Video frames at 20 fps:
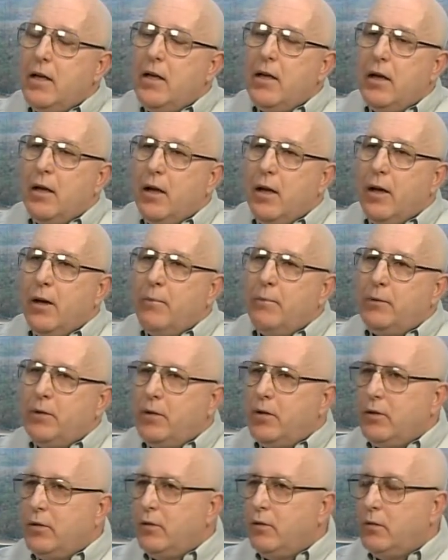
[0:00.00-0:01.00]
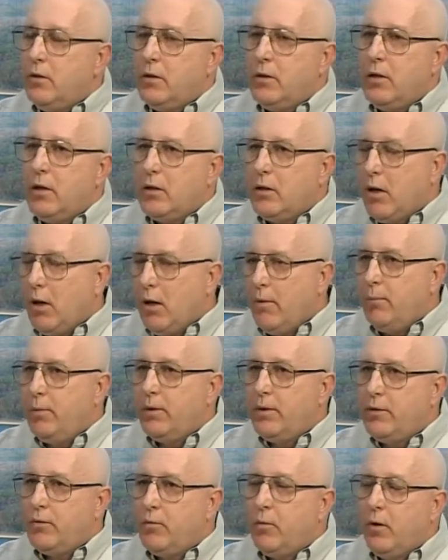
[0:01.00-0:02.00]
to
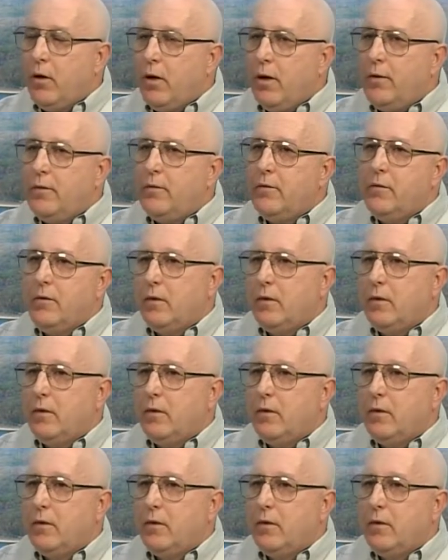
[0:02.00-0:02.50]
accomplish one